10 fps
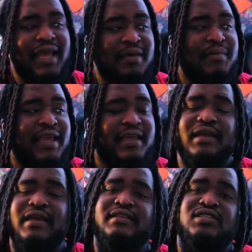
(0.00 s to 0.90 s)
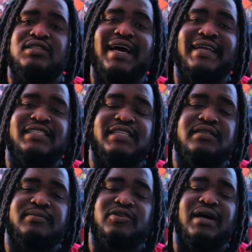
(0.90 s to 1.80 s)
and making it into
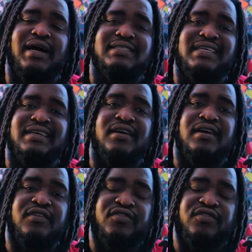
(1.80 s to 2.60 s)
digestible content